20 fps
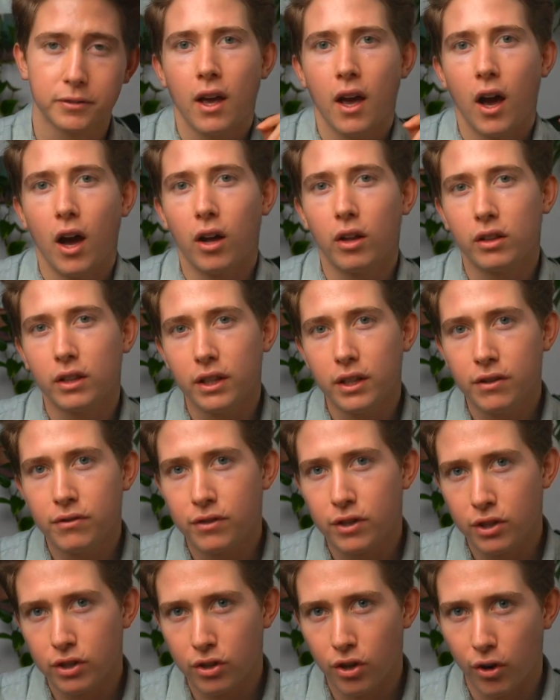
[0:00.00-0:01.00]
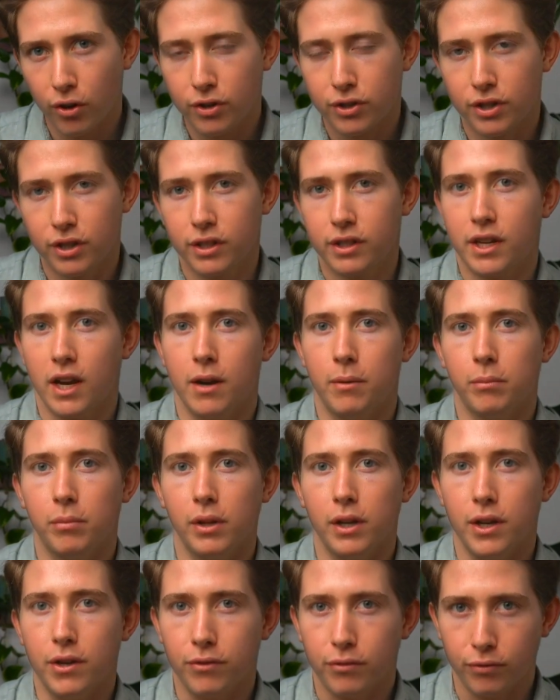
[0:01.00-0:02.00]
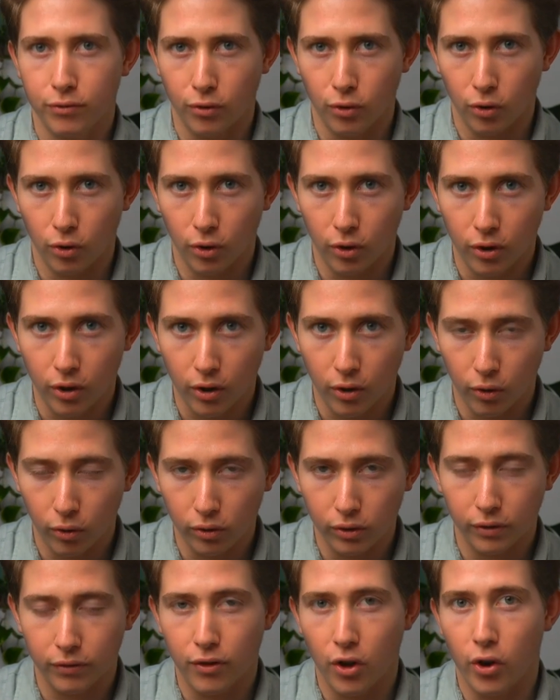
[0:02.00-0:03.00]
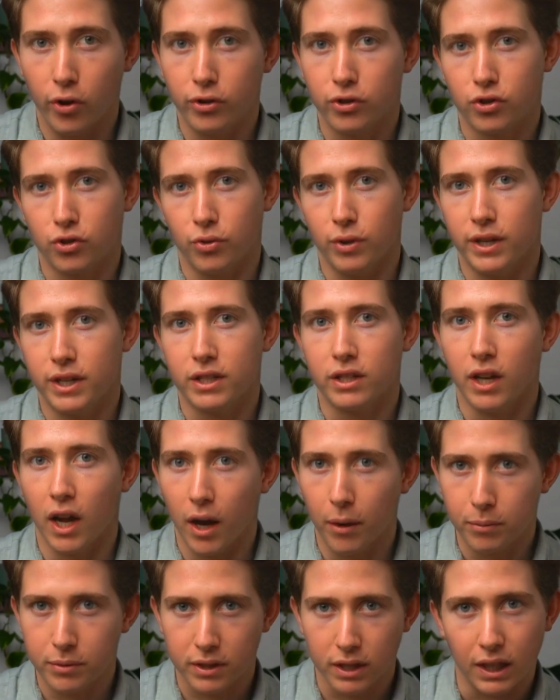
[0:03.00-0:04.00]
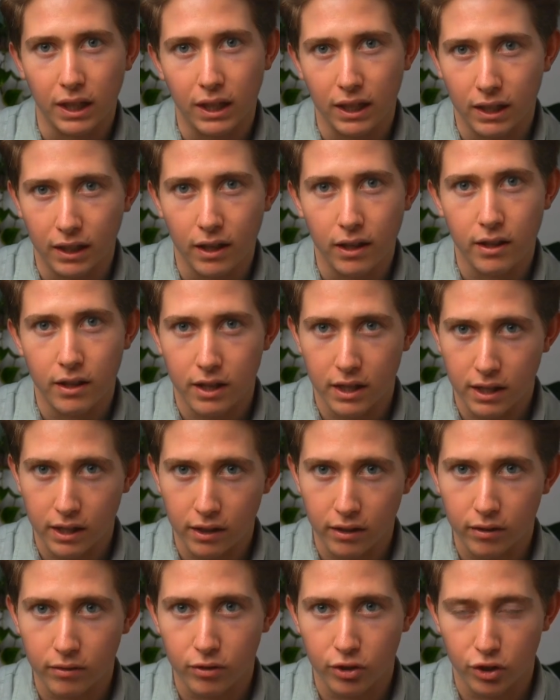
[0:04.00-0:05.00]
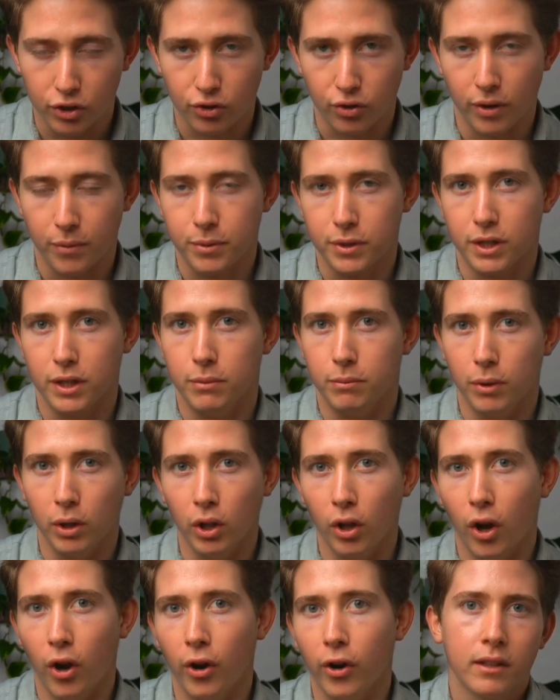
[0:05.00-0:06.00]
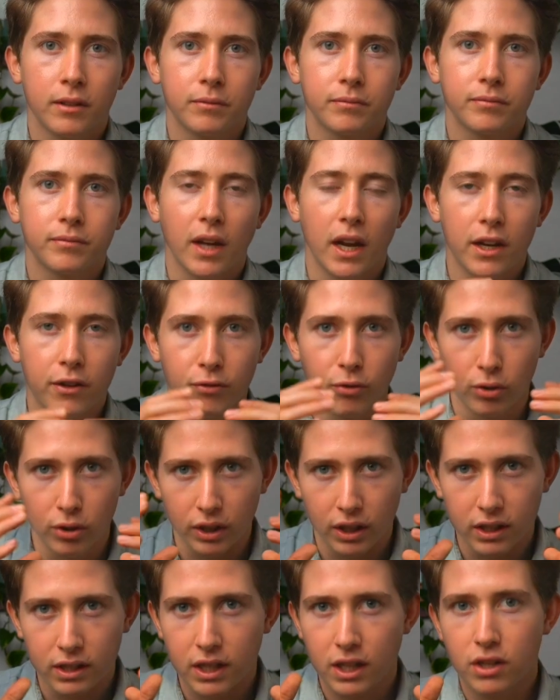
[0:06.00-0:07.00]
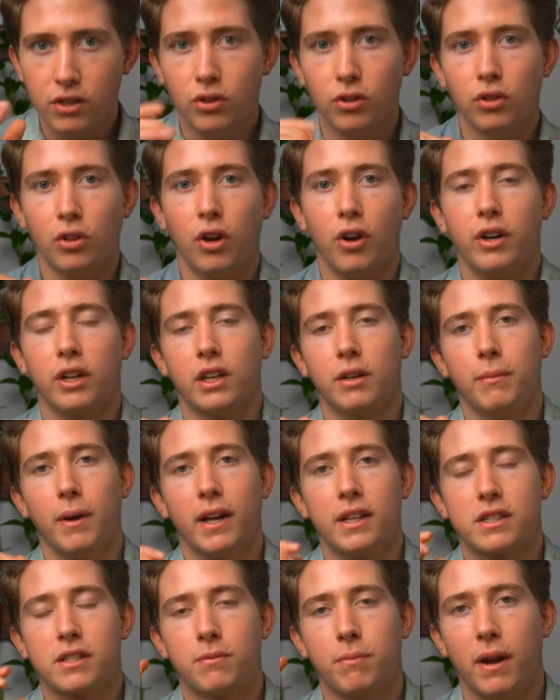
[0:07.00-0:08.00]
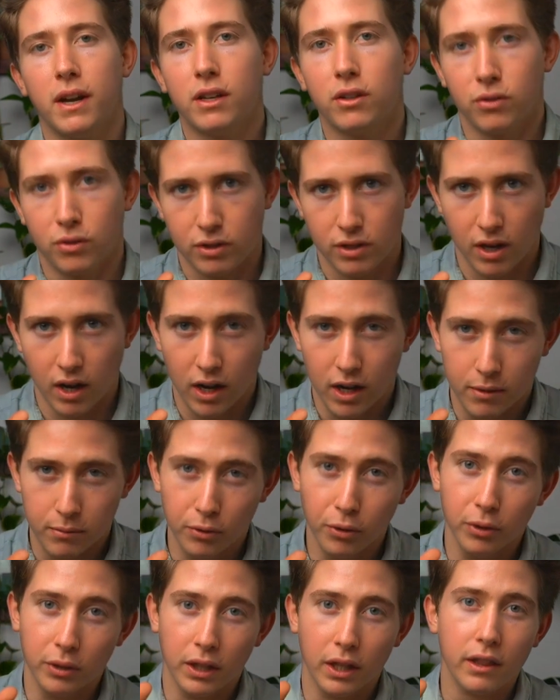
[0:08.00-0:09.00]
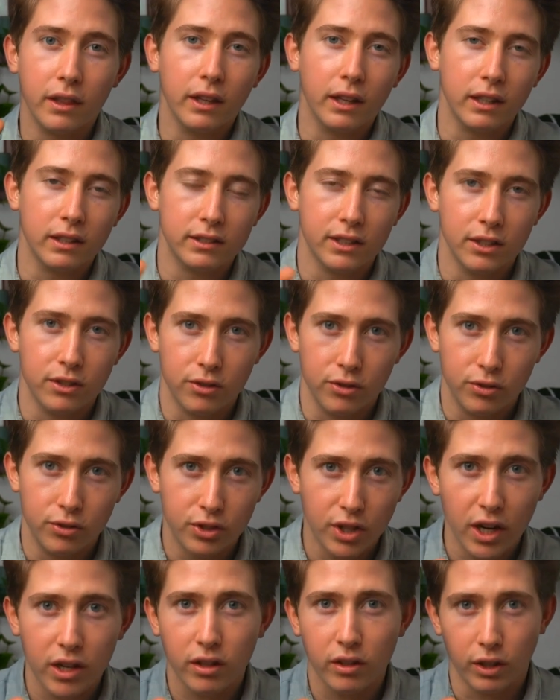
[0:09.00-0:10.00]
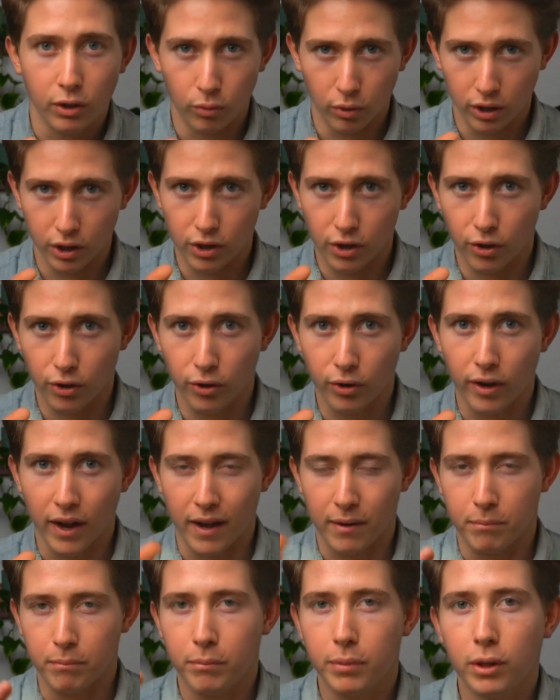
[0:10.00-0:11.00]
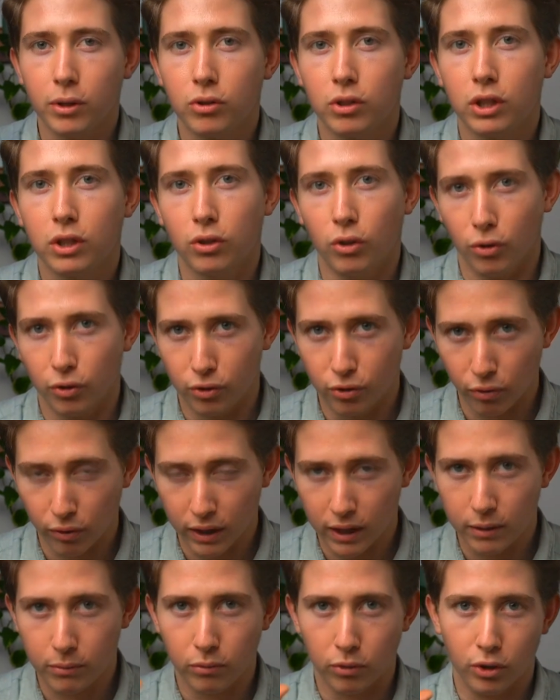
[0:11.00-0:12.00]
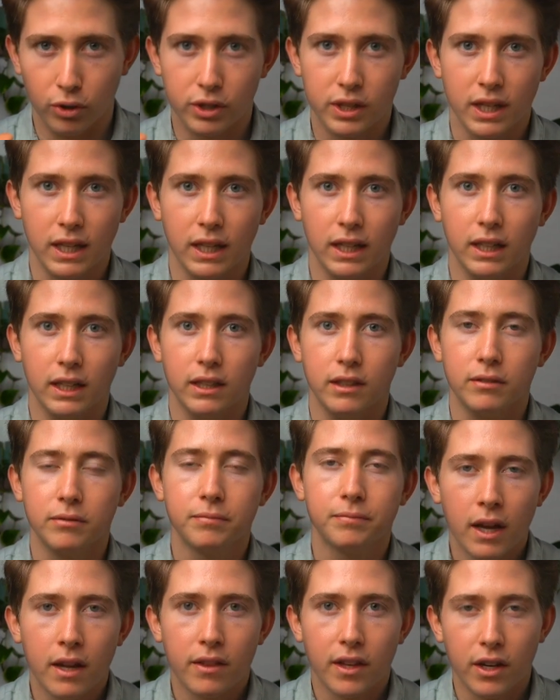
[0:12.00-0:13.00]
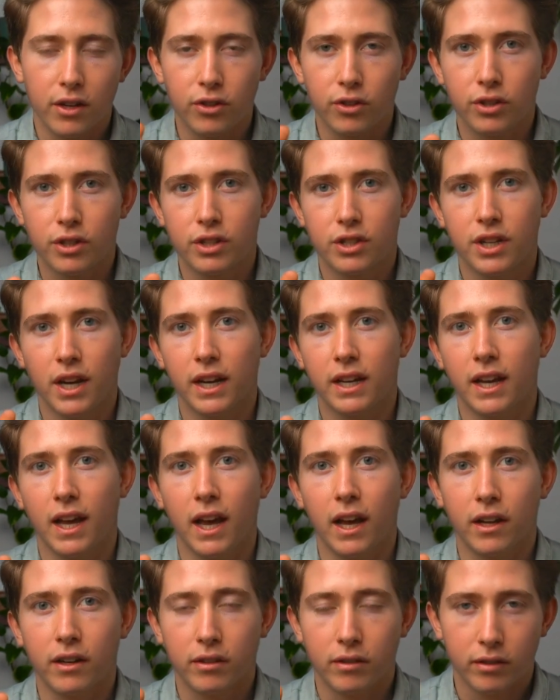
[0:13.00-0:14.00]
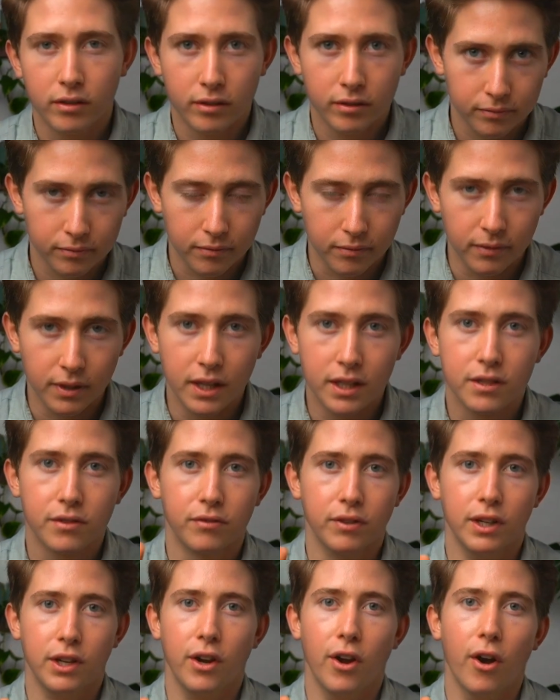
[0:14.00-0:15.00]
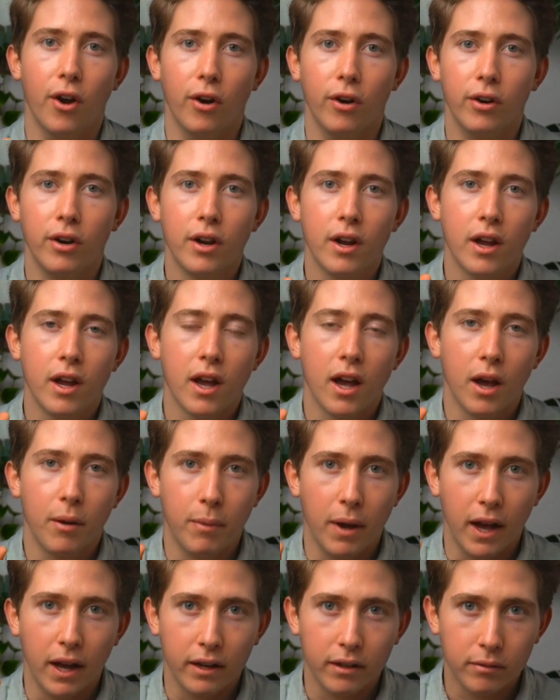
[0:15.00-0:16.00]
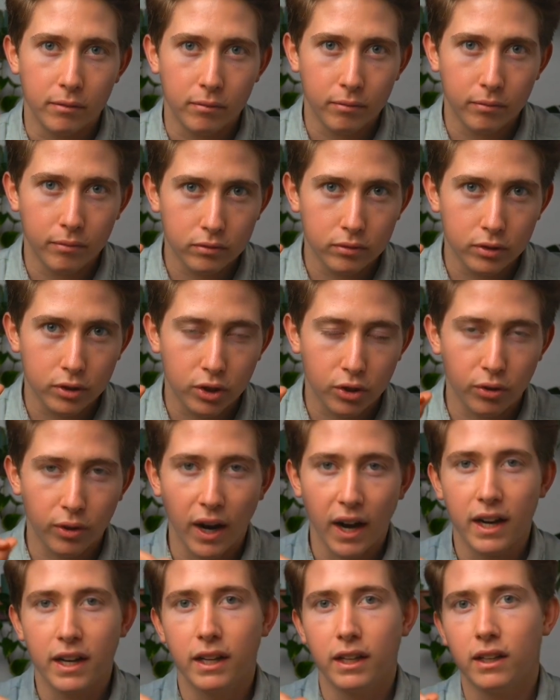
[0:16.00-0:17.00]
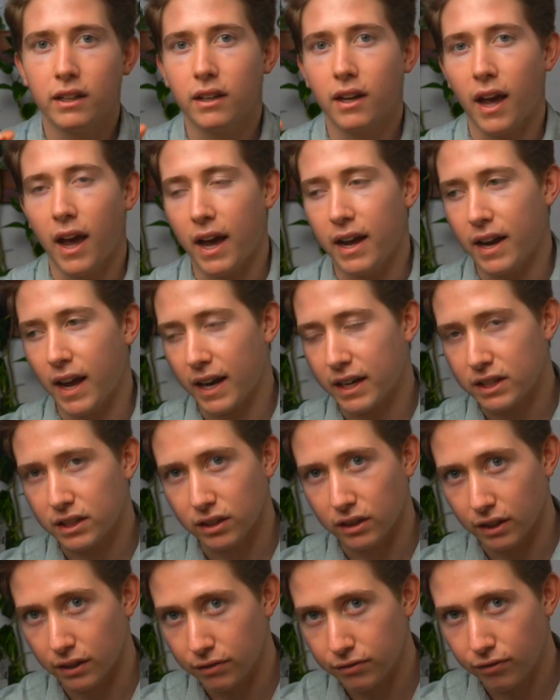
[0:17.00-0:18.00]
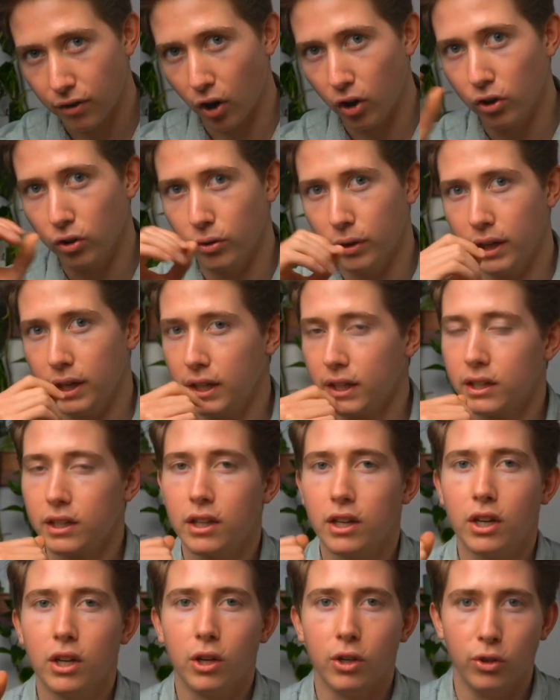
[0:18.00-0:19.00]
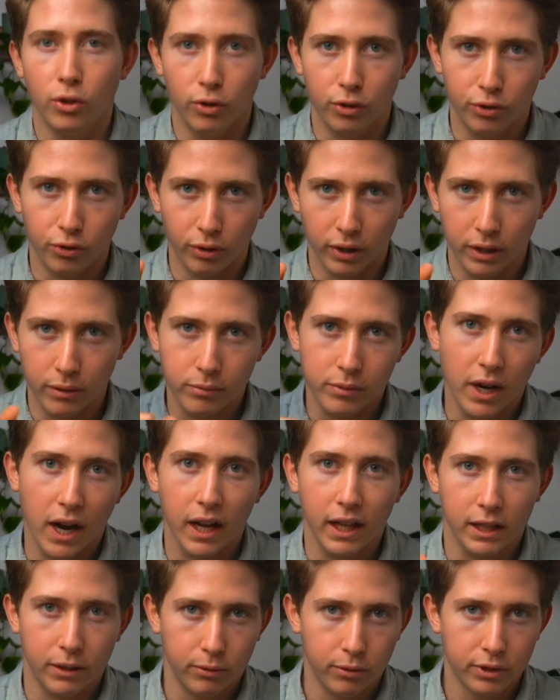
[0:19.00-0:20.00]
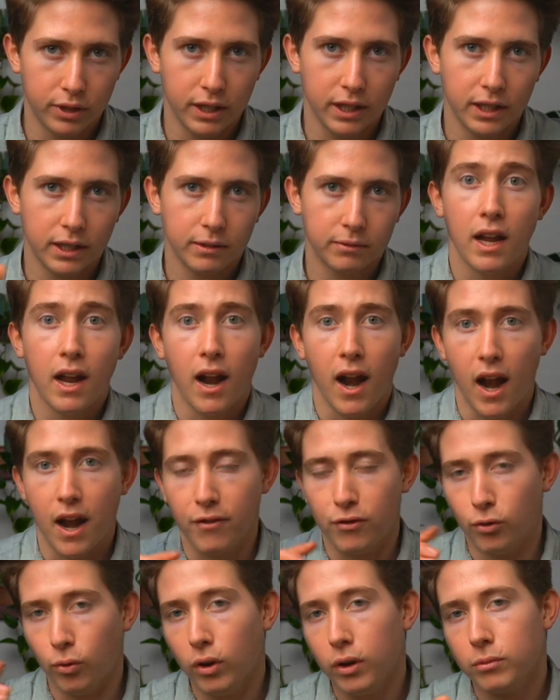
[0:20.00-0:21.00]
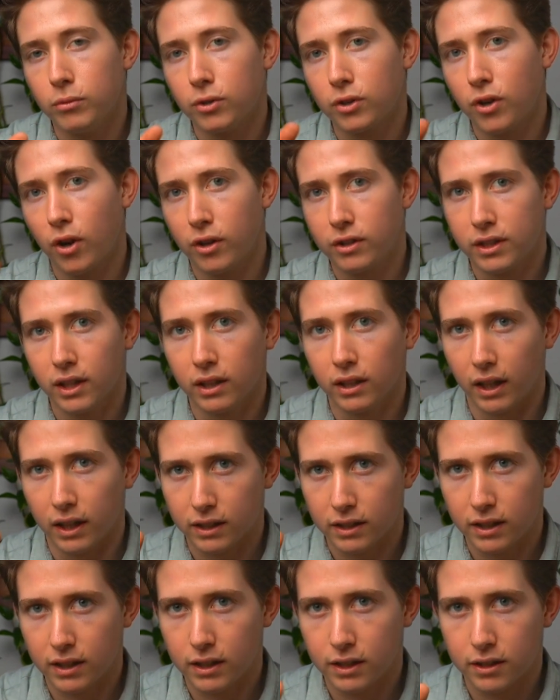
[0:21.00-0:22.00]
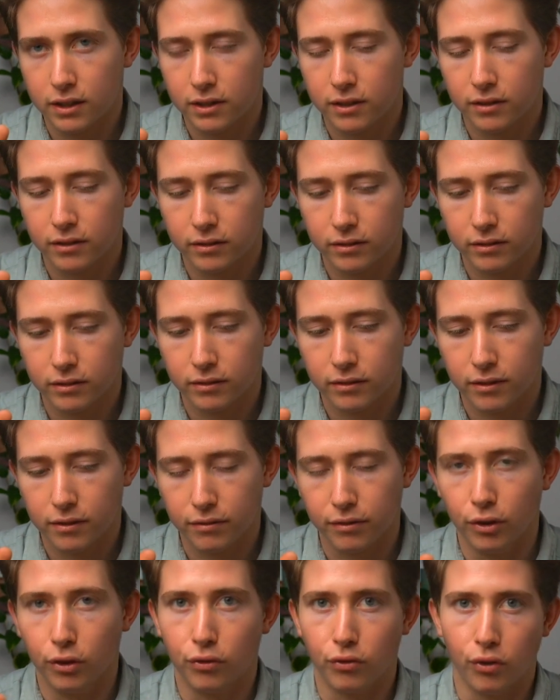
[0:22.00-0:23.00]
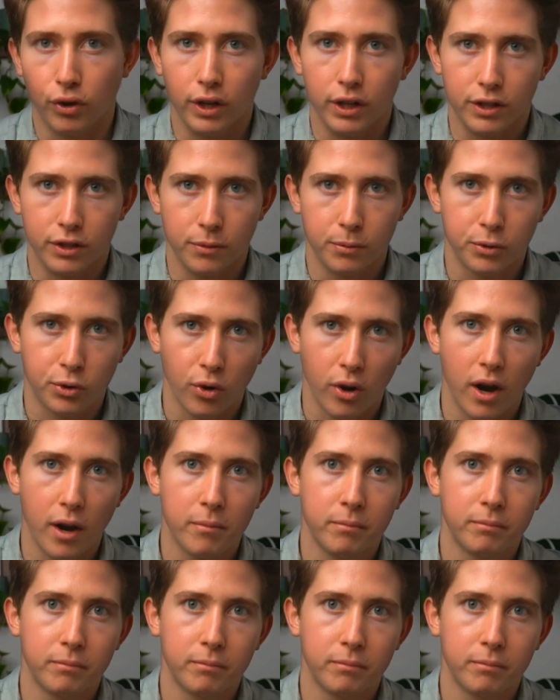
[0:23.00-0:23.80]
I'll leave the Notion template for all of those 3 steps in the description below. And if you want to continue learning about spending your time doing the things that you genuinely want to do and building your dream routine, then you can check out this video about creating and actually following your dream daily routine. And if you want more content like this, feel free to subscribe.